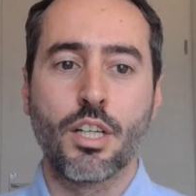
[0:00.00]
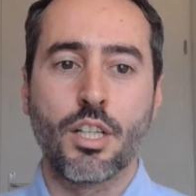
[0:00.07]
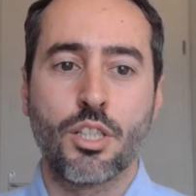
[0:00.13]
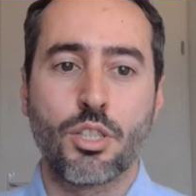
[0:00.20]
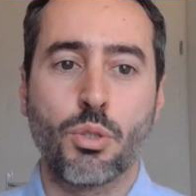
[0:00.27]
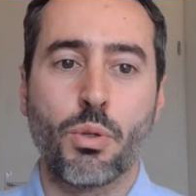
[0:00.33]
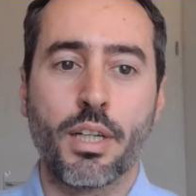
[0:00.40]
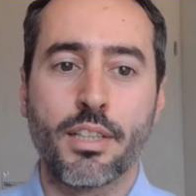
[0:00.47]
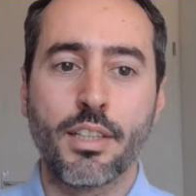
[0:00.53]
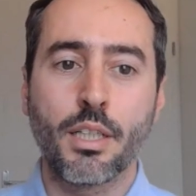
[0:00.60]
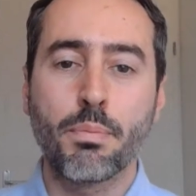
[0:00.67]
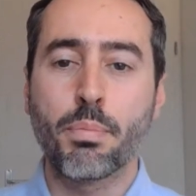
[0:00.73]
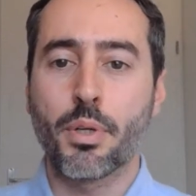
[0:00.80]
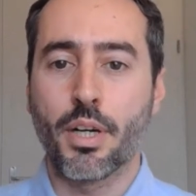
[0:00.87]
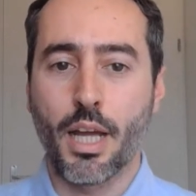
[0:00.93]
So I think
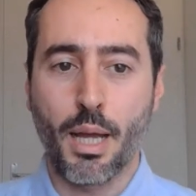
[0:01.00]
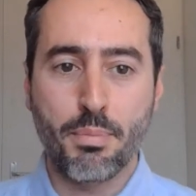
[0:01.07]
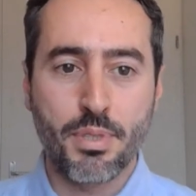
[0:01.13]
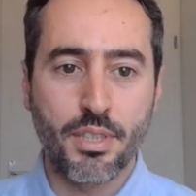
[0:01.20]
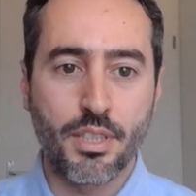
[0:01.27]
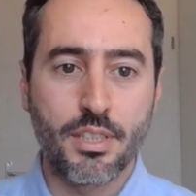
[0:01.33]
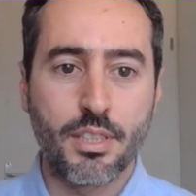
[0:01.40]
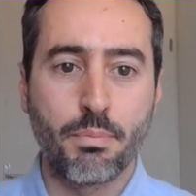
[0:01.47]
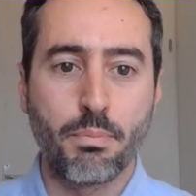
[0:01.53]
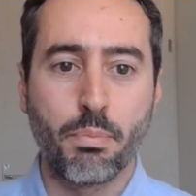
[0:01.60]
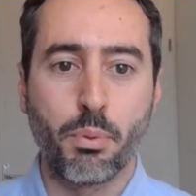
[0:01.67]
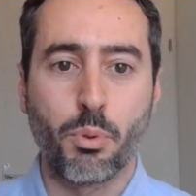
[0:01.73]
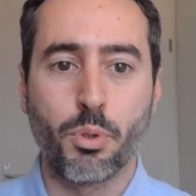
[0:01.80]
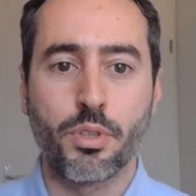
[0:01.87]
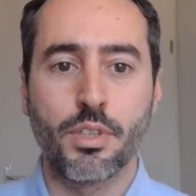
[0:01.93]
perhaps it is
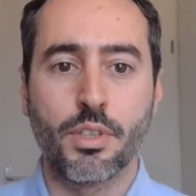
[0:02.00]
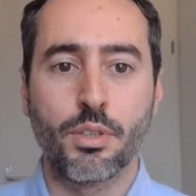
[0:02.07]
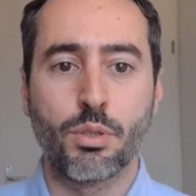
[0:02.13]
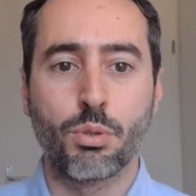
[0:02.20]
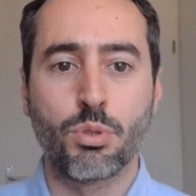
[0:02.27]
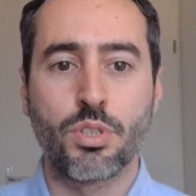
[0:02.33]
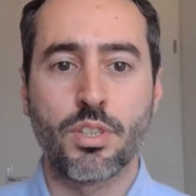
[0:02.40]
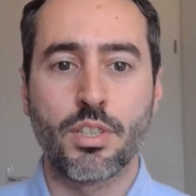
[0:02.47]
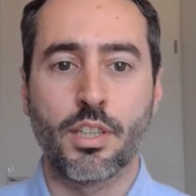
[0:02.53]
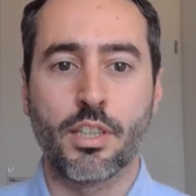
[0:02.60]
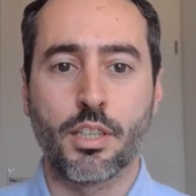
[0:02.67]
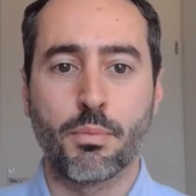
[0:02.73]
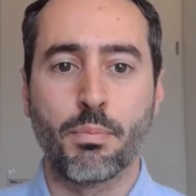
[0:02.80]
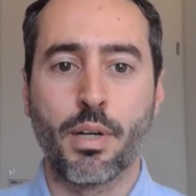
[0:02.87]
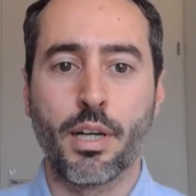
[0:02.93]
important to
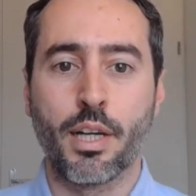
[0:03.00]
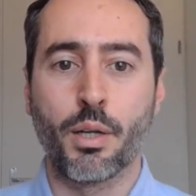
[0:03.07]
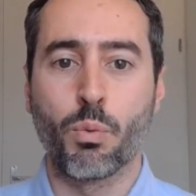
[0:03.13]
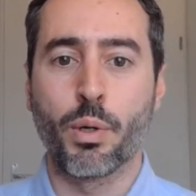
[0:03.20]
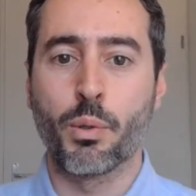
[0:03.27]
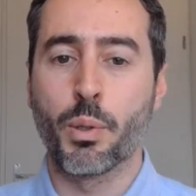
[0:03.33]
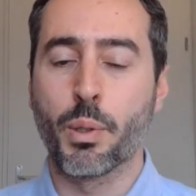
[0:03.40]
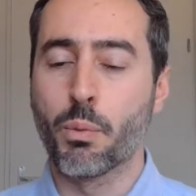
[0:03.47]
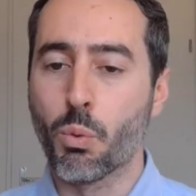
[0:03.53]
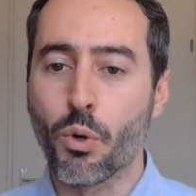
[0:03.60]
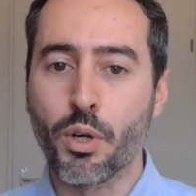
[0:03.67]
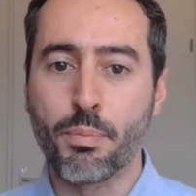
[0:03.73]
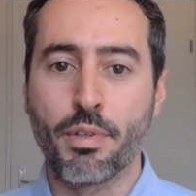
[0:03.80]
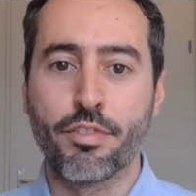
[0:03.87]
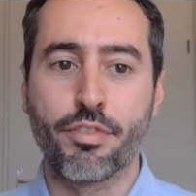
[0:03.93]
start by where we
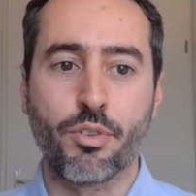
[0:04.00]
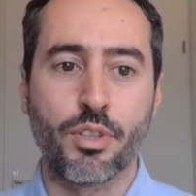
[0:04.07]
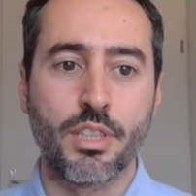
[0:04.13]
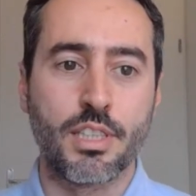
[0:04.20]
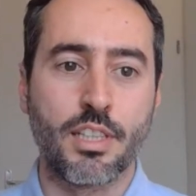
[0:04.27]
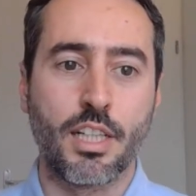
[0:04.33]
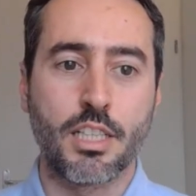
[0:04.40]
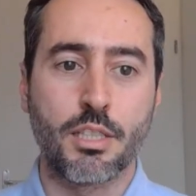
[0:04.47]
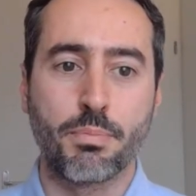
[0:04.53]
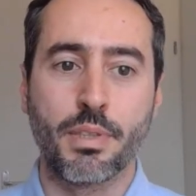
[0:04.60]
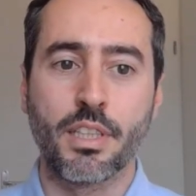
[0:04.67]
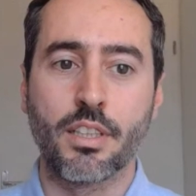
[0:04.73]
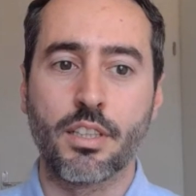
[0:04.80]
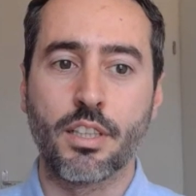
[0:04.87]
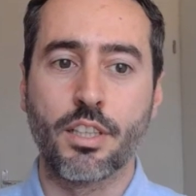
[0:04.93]
were before these last
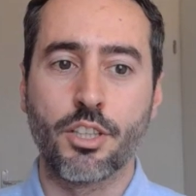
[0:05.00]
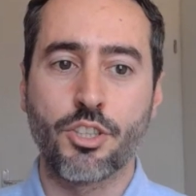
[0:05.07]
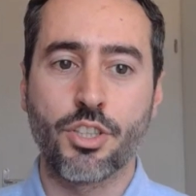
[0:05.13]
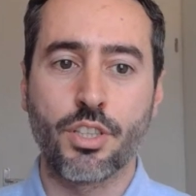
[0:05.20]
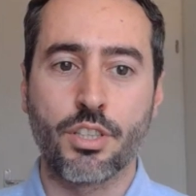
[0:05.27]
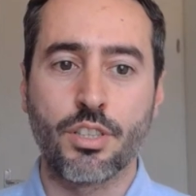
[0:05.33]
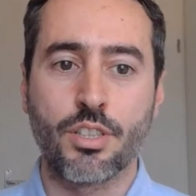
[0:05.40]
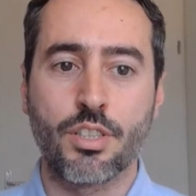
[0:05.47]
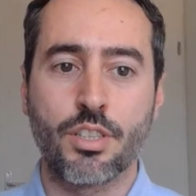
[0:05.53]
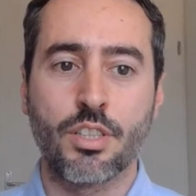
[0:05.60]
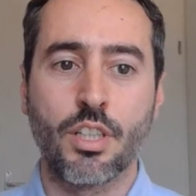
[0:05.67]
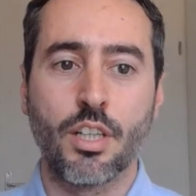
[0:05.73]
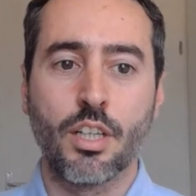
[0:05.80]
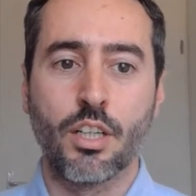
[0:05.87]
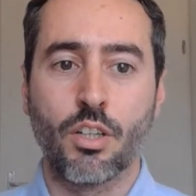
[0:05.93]
minute additions
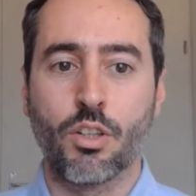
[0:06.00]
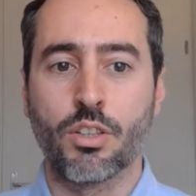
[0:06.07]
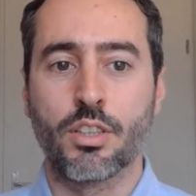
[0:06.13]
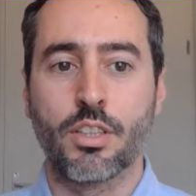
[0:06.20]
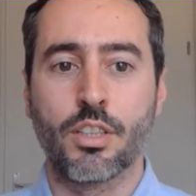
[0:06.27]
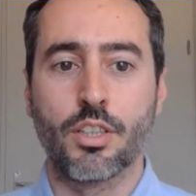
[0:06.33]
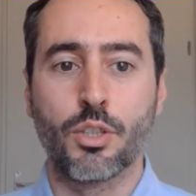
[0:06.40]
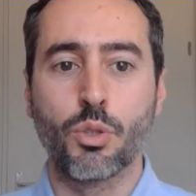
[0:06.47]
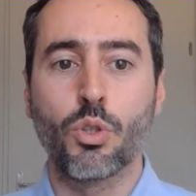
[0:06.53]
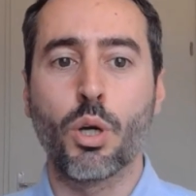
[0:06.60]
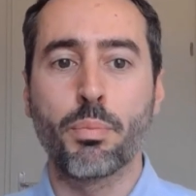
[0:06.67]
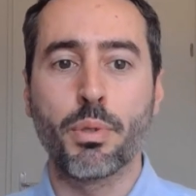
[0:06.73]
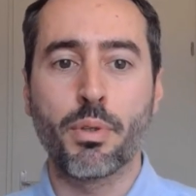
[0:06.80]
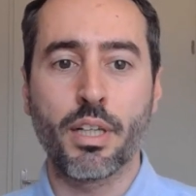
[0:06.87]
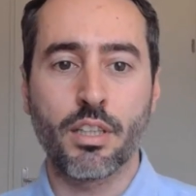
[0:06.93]
on the EU
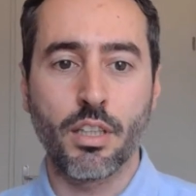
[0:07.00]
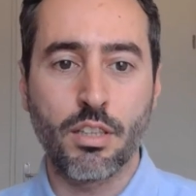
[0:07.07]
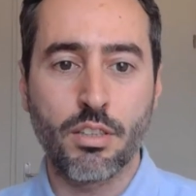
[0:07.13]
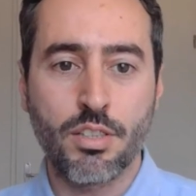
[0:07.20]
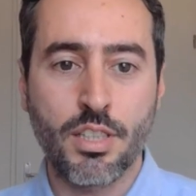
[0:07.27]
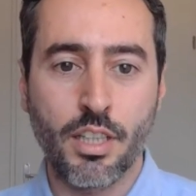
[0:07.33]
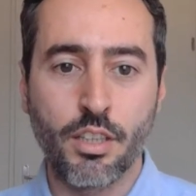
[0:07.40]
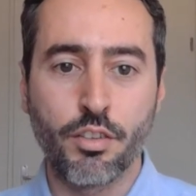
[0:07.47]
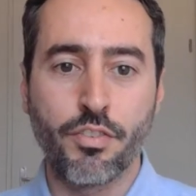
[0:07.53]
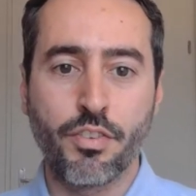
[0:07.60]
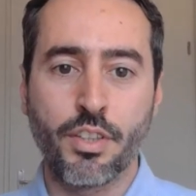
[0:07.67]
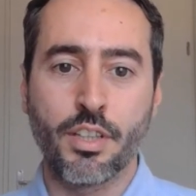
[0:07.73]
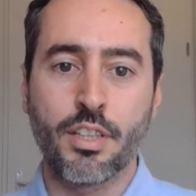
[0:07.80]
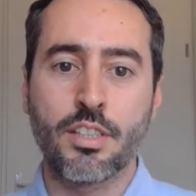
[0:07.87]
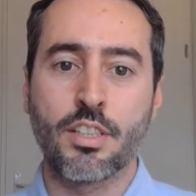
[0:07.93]
copyright law side of
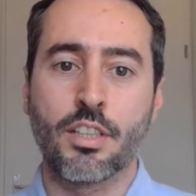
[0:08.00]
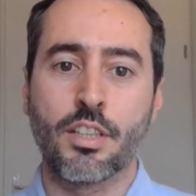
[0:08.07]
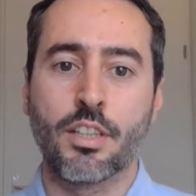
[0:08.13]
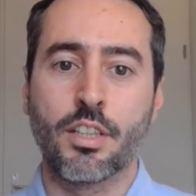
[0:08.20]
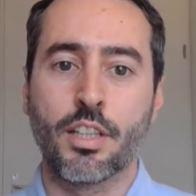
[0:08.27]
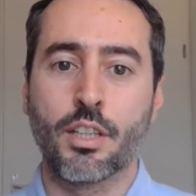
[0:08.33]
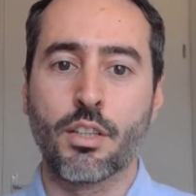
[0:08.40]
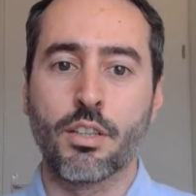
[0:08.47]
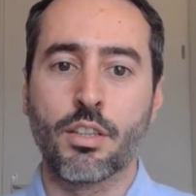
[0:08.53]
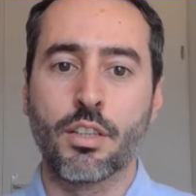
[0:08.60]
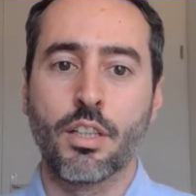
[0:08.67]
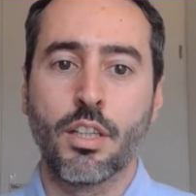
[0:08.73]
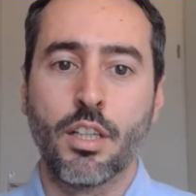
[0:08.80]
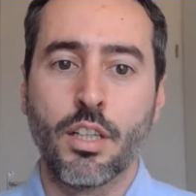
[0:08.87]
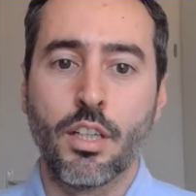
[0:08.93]
things, and then
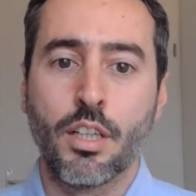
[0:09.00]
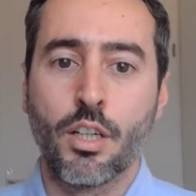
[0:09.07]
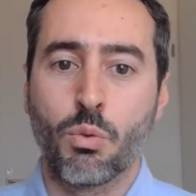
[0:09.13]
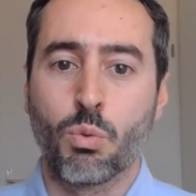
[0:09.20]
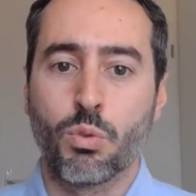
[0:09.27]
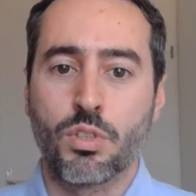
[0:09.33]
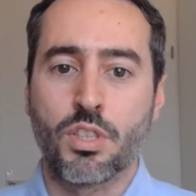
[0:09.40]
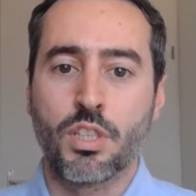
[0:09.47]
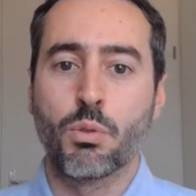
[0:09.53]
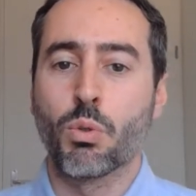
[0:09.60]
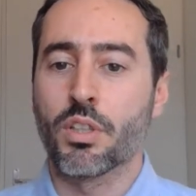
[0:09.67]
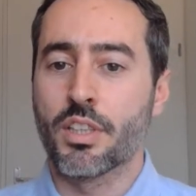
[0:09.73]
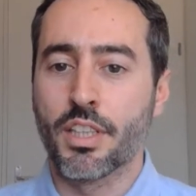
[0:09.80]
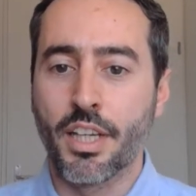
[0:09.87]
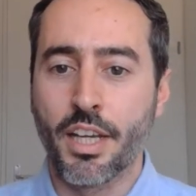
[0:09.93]
see what